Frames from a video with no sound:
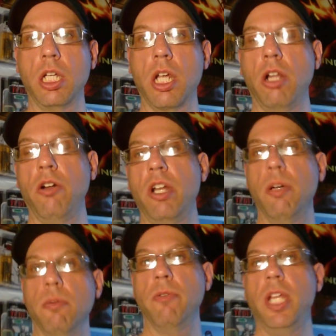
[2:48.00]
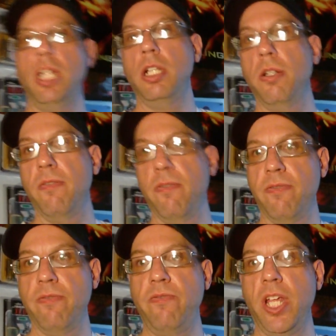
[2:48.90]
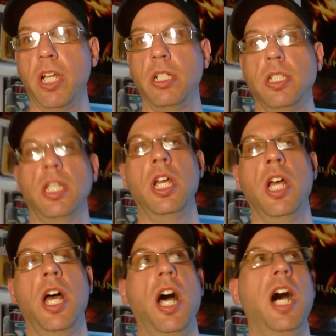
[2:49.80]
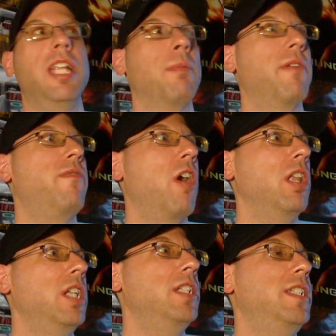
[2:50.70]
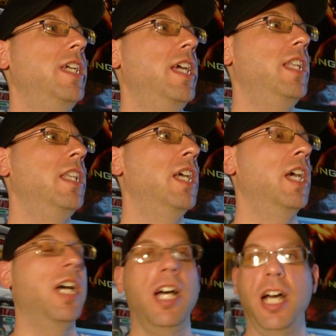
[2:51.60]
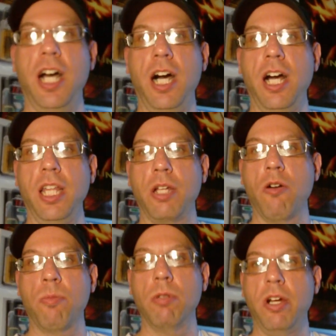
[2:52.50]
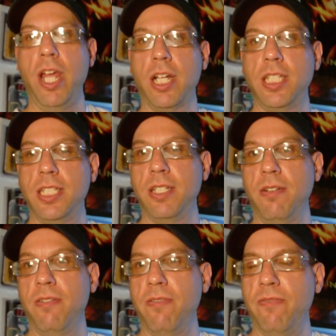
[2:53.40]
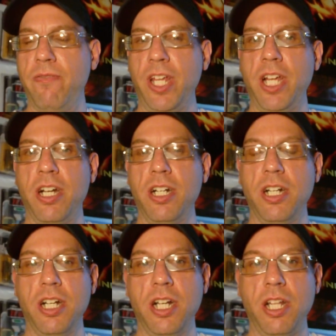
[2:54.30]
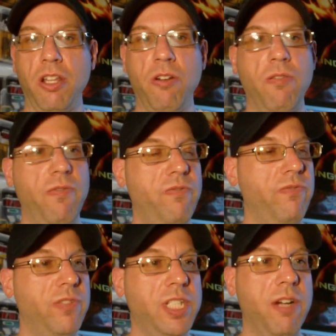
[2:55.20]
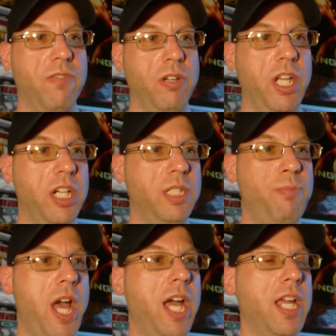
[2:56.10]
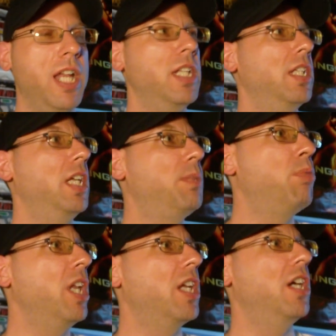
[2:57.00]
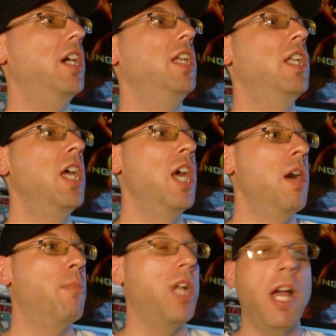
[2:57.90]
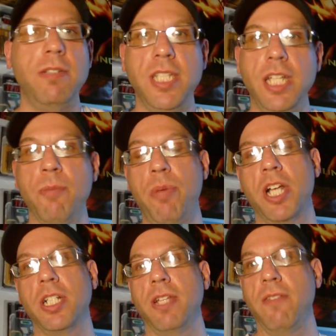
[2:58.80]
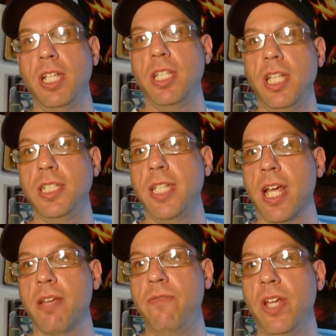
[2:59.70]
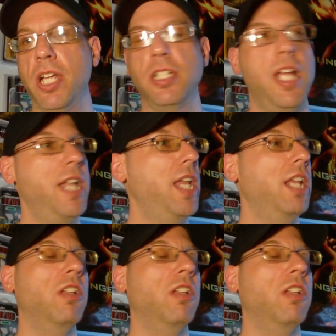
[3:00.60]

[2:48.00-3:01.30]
Colonial Marine figures. Now McFarlane did the Corporal Hicks figure several years back, and it's pretty good. But I've seen the pictures of these NECA figures, and they